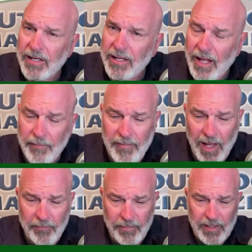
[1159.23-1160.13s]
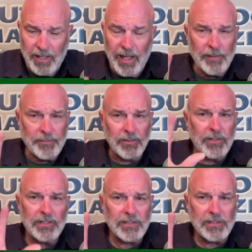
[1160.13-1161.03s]
And I'm I'm being
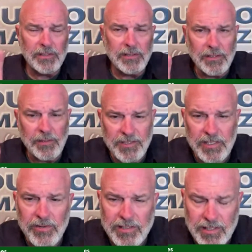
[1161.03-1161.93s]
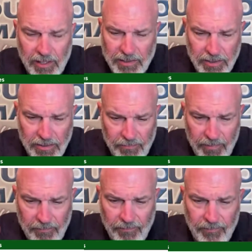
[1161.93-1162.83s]
absolutely uh, I'm serious here because you're
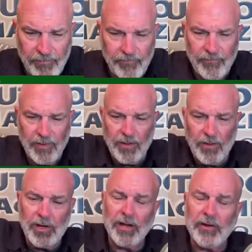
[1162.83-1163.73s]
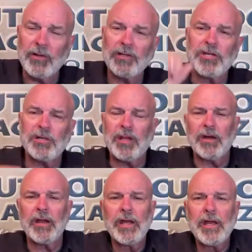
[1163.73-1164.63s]
a good hunter, a legitimate
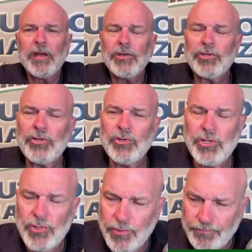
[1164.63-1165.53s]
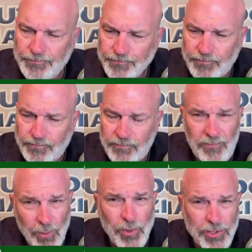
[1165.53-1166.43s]
hunter. Do you
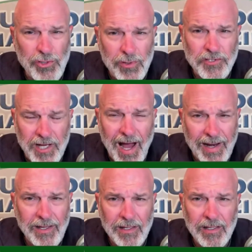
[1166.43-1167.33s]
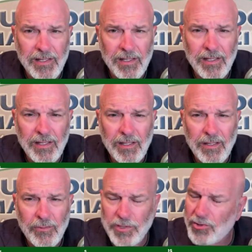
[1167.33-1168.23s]
would you have shot it?
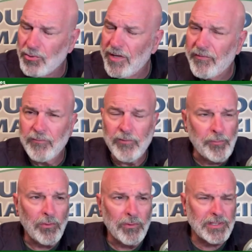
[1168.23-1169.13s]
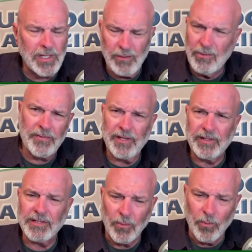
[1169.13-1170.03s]
Would you even remotely said, "Oh, I think
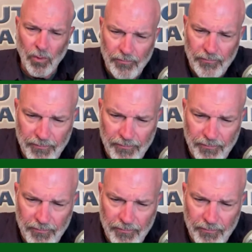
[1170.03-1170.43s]
that's a wolf"?